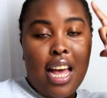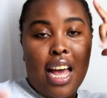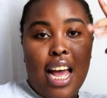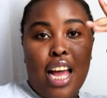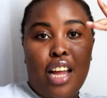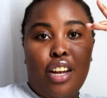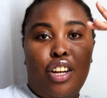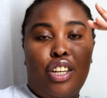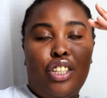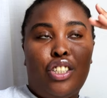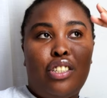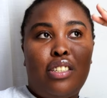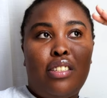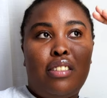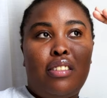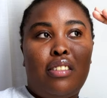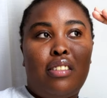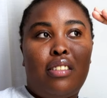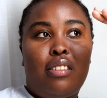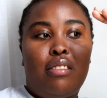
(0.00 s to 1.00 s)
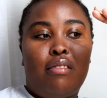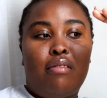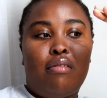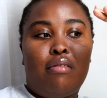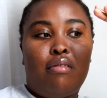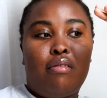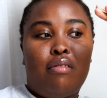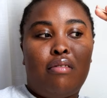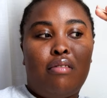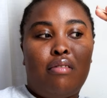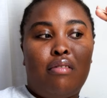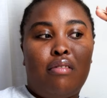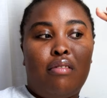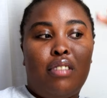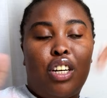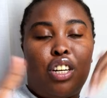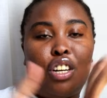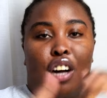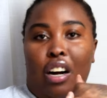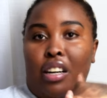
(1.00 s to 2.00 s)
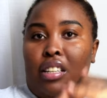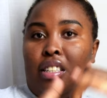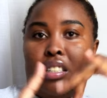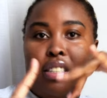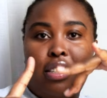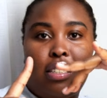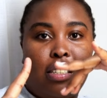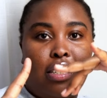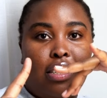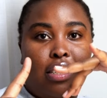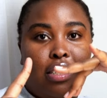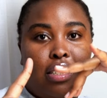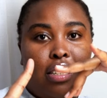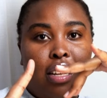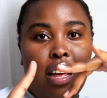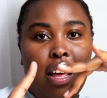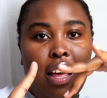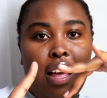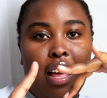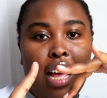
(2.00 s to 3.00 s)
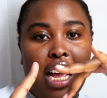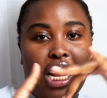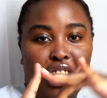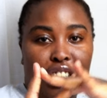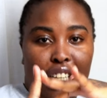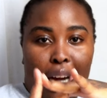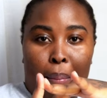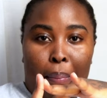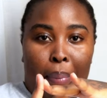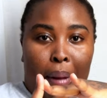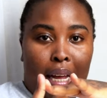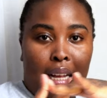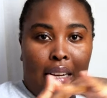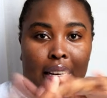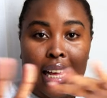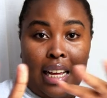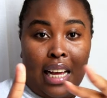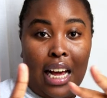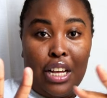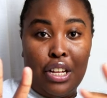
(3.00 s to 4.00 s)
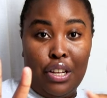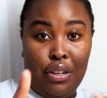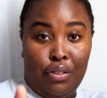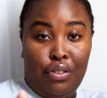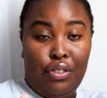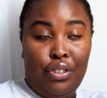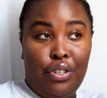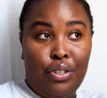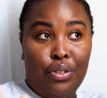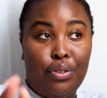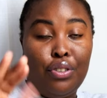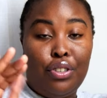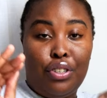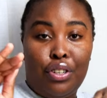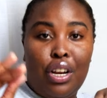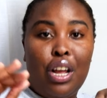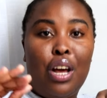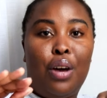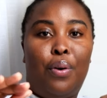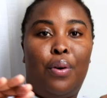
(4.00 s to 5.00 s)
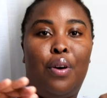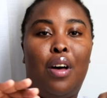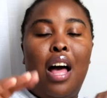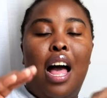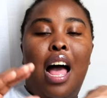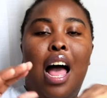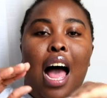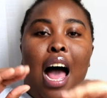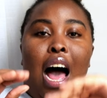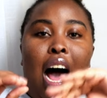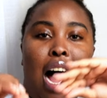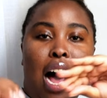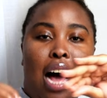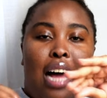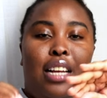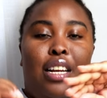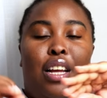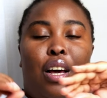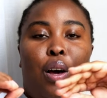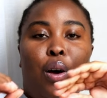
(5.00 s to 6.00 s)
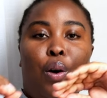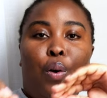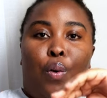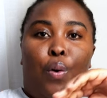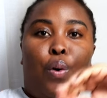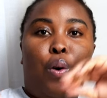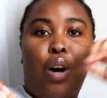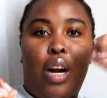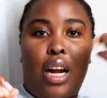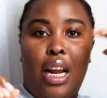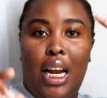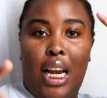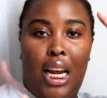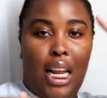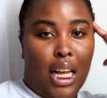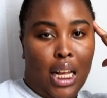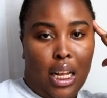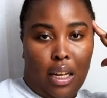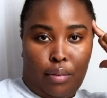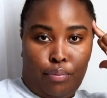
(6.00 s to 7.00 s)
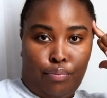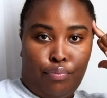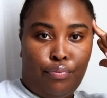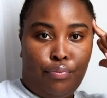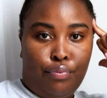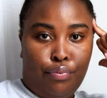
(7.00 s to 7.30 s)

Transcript: And not just cocktails and champagne like I used to. No, hardcore liquor.